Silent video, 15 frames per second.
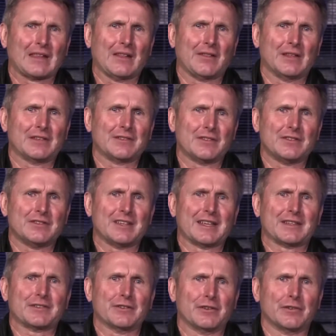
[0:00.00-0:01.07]
There's these
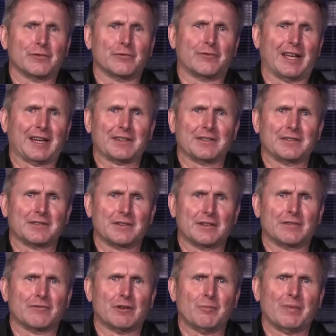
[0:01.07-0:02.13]
external factors that
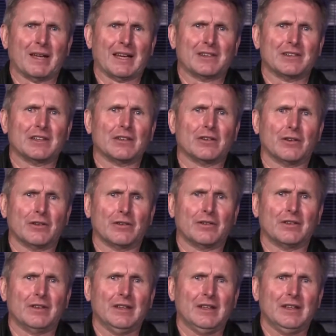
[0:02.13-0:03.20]
are impacting on
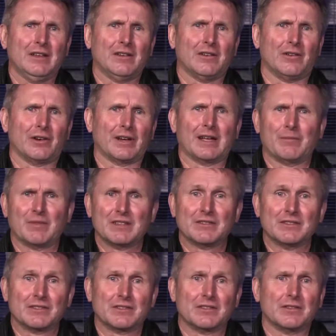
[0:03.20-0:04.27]
our
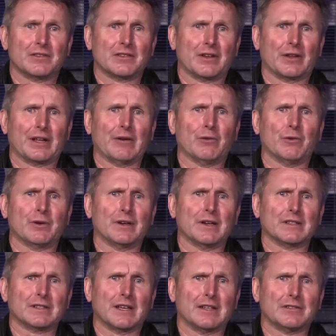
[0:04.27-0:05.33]
businesses, on our
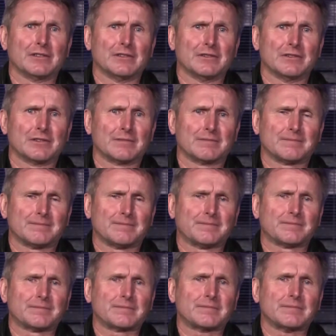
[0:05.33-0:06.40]
organisations.
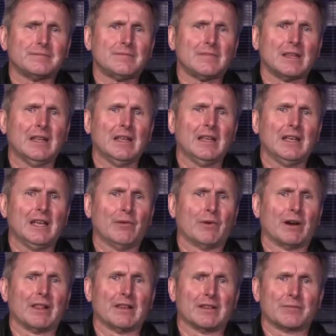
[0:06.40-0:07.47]
And
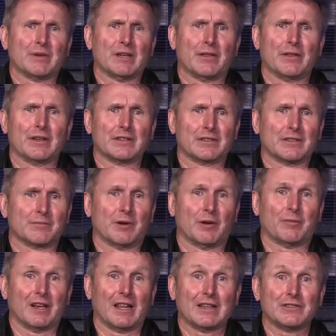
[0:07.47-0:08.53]
one of those big things is
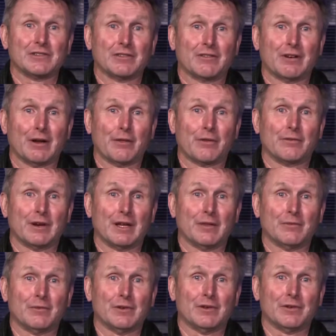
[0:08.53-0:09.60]
population growth around the
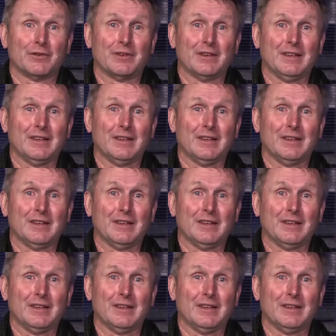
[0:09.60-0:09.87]
world.